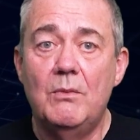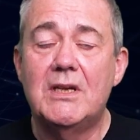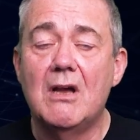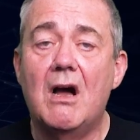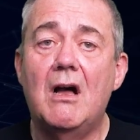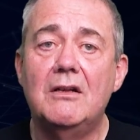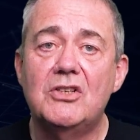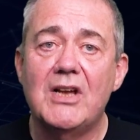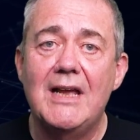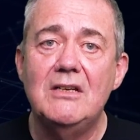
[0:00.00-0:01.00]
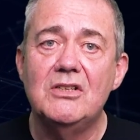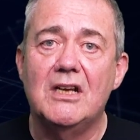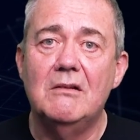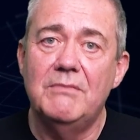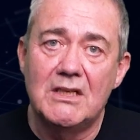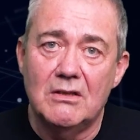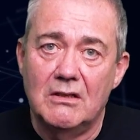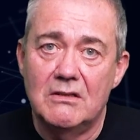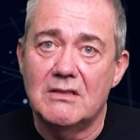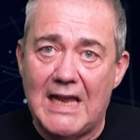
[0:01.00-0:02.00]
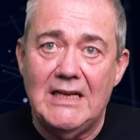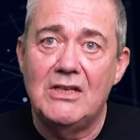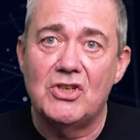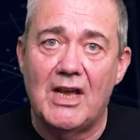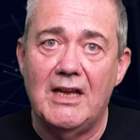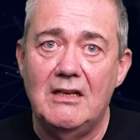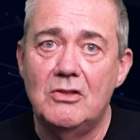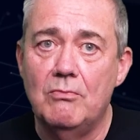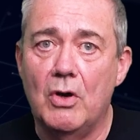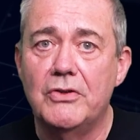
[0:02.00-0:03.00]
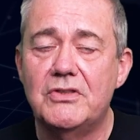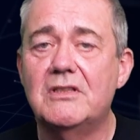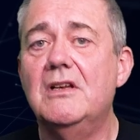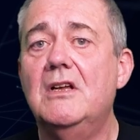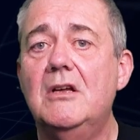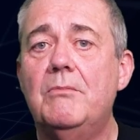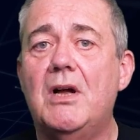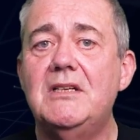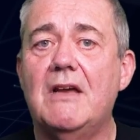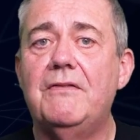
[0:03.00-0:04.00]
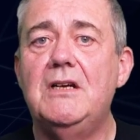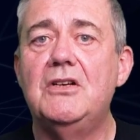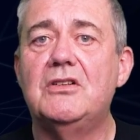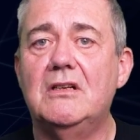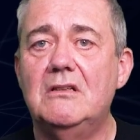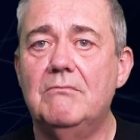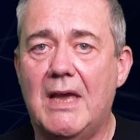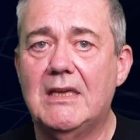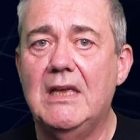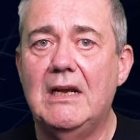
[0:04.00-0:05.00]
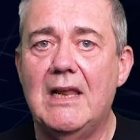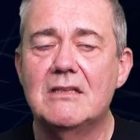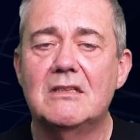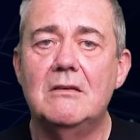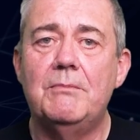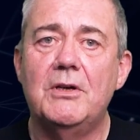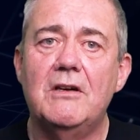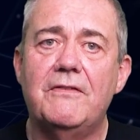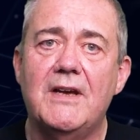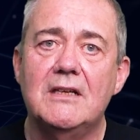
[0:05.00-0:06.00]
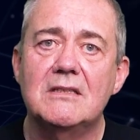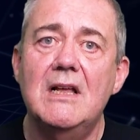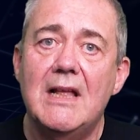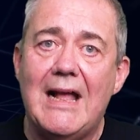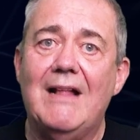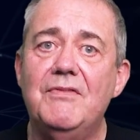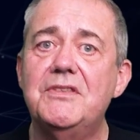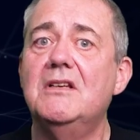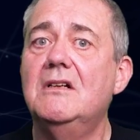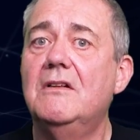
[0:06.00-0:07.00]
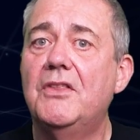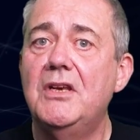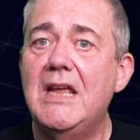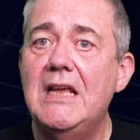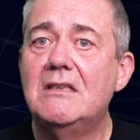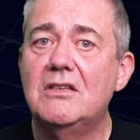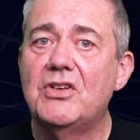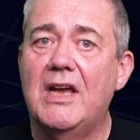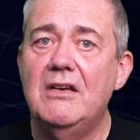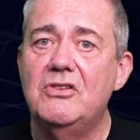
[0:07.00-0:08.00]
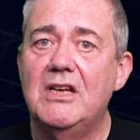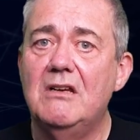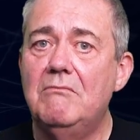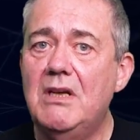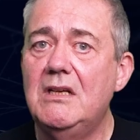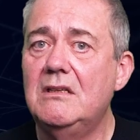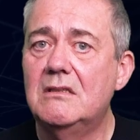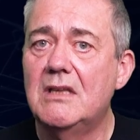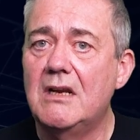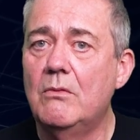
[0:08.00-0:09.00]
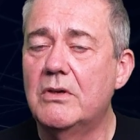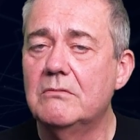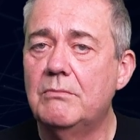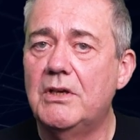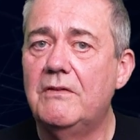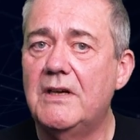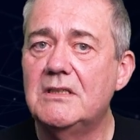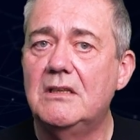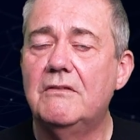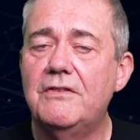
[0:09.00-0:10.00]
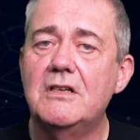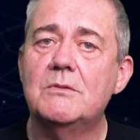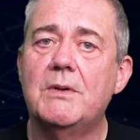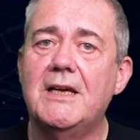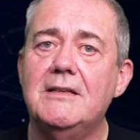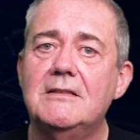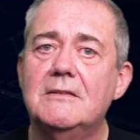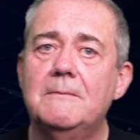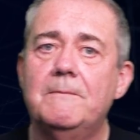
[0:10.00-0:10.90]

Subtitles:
we can't change it, because any change must, by definition, make it less than perfect, and the need to change it means that it wasn't perfect in the first place.